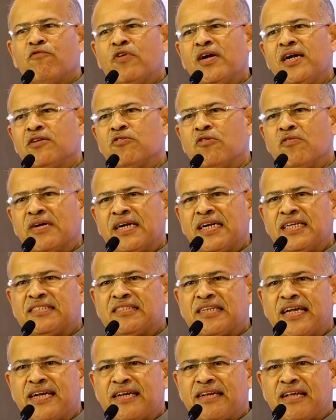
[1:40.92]
And the
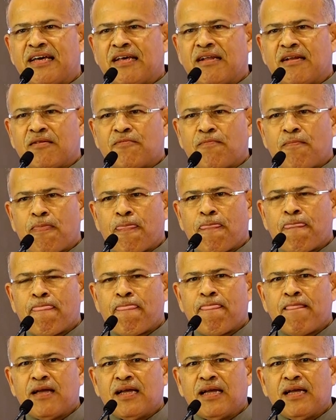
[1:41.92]
World Konkani Center,
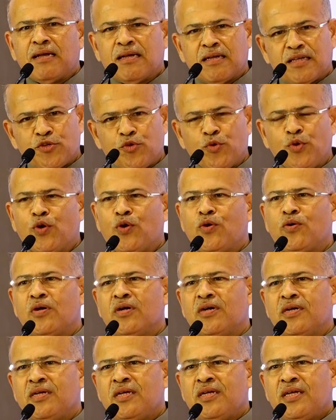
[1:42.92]

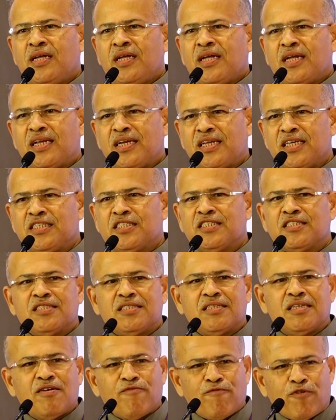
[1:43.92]
you know,
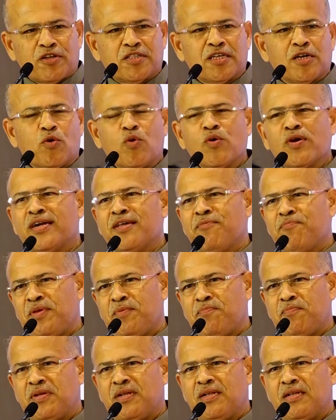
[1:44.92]
it is for the
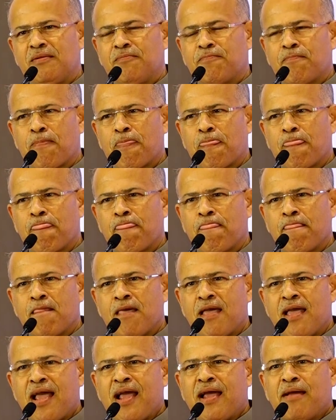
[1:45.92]
Konkani people.
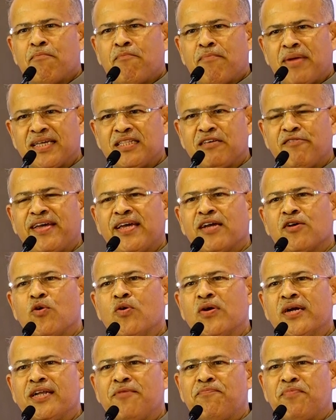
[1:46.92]

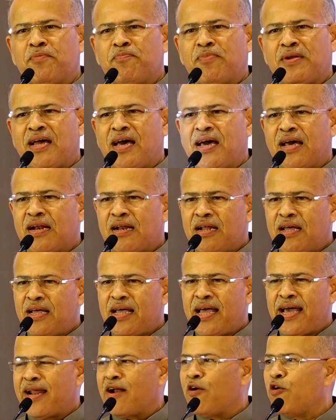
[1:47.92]
By the way, Konkani people
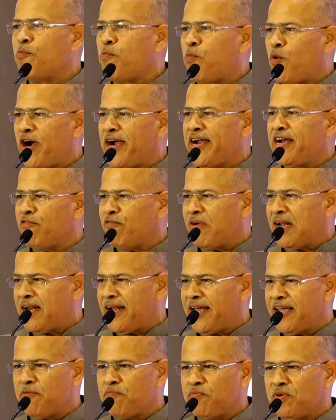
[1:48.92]
are around
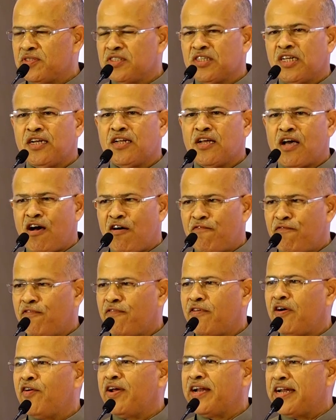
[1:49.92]

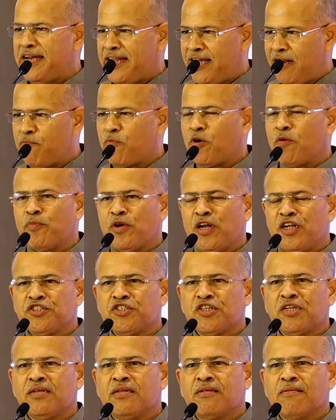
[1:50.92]
0.19% of our
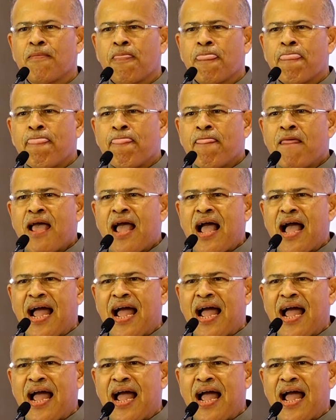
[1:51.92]
Indian population,